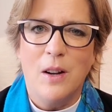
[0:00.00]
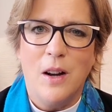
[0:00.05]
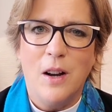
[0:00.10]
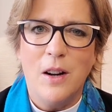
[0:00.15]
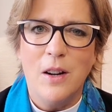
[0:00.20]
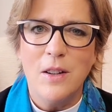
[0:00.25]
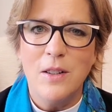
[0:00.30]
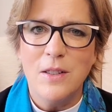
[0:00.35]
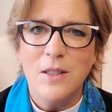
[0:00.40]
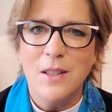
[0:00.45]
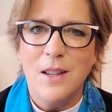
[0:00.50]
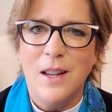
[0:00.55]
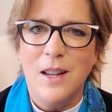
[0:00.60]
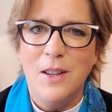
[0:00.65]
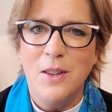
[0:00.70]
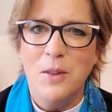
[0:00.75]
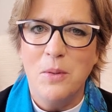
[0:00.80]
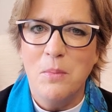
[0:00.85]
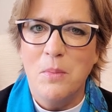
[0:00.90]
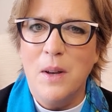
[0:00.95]
heart
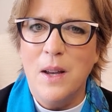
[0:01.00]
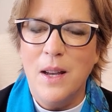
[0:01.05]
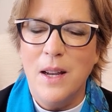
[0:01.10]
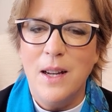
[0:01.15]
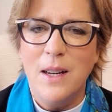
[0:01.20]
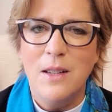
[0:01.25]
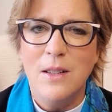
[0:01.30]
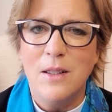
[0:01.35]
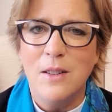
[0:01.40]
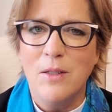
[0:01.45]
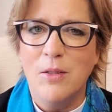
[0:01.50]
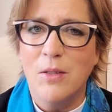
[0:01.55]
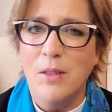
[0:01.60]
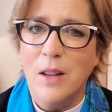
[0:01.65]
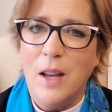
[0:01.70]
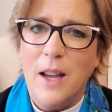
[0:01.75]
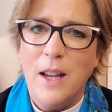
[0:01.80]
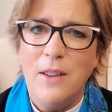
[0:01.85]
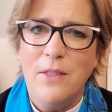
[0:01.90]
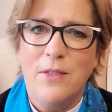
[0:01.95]
and your mind and your
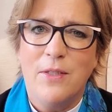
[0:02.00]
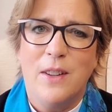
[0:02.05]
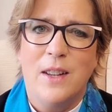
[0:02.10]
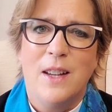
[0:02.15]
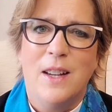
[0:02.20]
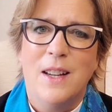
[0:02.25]
life